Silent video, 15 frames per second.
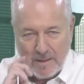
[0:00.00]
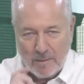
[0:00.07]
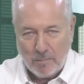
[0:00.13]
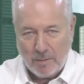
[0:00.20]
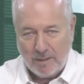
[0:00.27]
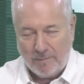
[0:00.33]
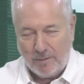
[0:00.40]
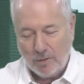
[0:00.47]

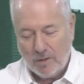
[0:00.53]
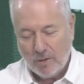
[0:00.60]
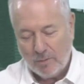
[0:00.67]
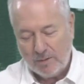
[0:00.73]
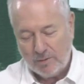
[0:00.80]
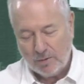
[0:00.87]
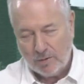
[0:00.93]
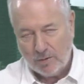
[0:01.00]
But if you go
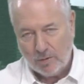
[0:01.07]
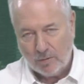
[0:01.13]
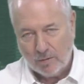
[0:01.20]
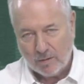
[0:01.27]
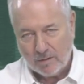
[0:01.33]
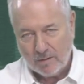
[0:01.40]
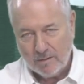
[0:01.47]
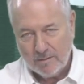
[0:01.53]
into
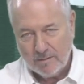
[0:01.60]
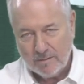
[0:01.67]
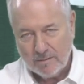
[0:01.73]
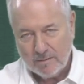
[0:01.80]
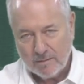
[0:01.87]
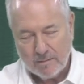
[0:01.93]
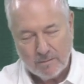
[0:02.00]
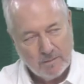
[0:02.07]
Google
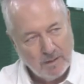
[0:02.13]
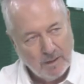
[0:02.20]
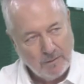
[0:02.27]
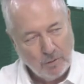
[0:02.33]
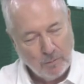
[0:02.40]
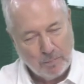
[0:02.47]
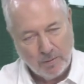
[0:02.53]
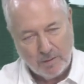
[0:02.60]
and
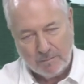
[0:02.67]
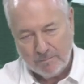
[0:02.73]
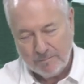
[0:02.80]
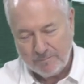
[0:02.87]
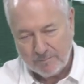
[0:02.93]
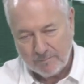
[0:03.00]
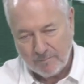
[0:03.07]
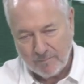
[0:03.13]
you put
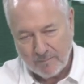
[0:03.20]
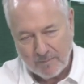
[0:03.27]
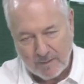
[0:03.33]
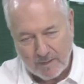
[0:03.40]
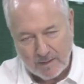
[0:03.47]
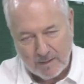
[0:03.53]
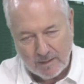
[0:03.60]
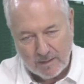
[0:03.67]

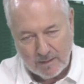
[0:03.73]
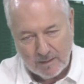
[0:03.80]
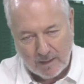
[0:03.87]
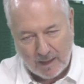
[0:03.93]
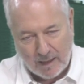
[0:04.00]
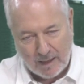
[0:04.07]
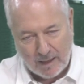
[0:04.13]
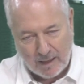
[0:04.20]

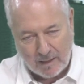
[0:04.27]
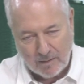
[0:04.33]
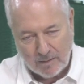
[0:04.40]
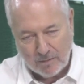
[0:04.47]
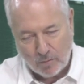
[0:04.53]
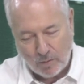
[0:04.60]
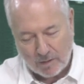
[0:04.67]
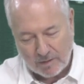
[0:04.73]

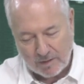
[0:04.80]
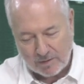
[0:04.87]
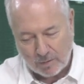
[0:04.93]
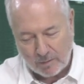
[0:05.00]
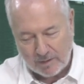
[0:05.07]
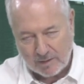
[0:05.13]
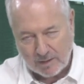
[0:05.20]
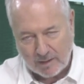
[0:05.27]
juego de
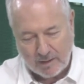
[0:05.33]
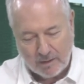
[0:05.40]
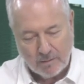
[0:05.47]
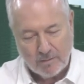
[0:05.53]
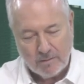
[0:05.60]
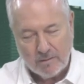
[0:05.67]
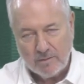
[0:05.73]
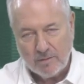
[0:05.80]

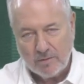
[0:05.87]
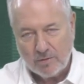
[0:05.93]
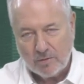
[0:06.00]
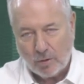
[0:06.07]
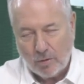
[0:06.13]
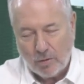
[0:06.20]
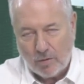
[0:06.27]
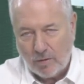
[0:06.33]
solitario
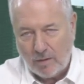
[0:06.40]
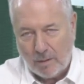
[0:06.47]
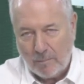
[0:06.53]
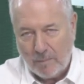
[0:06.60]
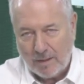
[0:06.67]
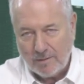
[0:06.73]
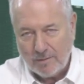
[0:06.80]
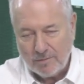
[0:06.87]
solo con las
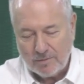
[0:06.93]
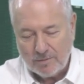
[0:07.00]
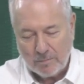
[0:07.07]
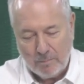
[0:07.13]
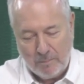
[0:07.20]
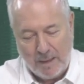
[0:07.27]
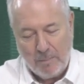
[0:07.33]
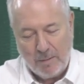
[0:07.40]
manos,
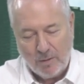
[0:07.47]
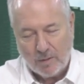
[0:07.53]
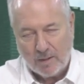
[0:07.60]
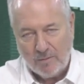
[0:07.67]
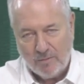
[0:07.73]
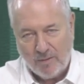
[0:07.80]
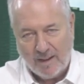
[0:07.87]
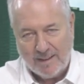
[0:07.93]
maybe you
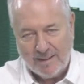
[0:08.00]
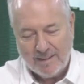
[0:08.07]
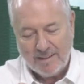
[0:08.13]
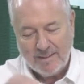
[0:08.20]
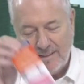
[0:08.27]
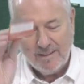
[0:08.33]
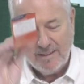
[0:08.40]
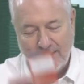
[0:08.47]
can find it.
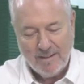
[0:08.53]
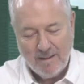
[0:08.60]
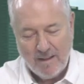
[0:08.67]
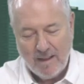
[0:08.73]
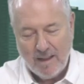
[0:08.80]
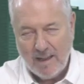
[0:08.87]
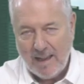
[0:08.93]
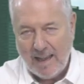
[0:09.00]

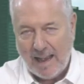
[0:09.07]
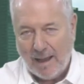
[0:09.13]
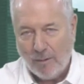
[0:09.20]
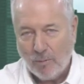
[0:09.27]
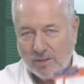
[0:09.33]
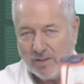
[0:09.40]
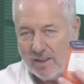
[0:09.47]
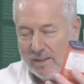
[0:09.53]
And
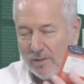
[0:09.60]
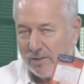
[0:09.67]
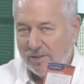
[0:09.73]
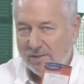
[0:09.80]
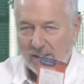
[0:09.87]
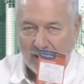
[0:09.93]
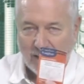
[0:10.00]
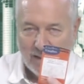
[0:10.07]
what's
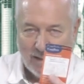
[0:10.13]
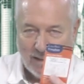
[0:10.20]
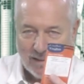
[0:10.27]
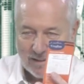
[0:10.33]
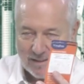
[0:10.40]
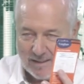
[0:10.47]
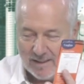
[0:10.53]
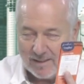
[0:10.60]
interesting
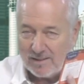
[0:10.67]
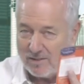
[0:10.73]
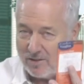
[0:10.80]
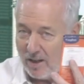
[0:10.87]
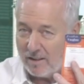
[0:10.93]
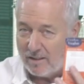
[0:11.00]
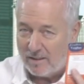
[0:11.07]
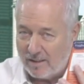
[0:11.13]
is this
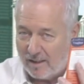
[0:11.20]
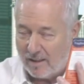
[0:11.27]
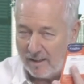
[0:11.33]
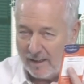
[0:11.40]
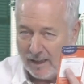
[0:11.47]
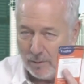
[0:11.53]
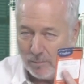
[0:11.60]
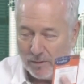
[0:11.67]
solitaire
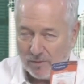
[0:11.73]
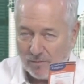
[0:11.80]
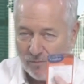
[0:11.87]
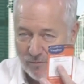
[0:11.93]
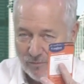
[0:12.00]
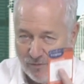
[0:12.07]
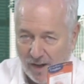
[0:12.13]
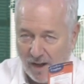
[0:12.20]
game is
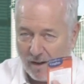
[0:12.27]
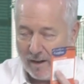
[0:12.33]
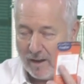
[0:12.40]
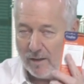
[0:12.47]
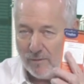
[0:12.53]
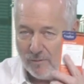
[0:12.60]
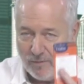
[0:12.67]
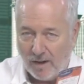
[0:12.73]
very,
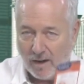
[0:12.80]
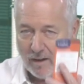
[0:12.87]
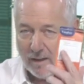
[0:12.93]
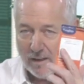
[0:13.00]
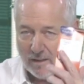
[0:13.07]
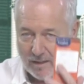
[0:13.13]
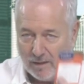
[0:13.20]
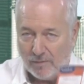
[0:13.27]

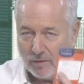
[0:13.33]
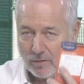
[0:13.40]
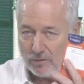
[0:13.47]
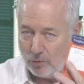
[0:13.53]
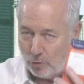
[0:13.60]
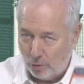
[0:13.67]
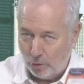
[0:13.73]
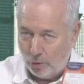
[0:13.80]
very difficult
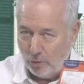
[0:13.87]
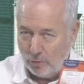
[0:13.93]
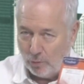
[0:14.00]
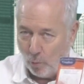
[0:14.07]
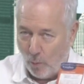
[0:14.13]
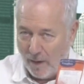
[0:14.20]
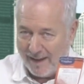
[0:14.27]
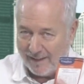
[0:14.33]
to
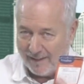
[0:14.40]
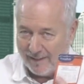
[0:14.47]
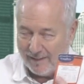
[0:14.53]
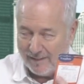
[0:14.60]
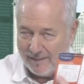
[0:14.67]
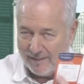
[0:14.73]
win.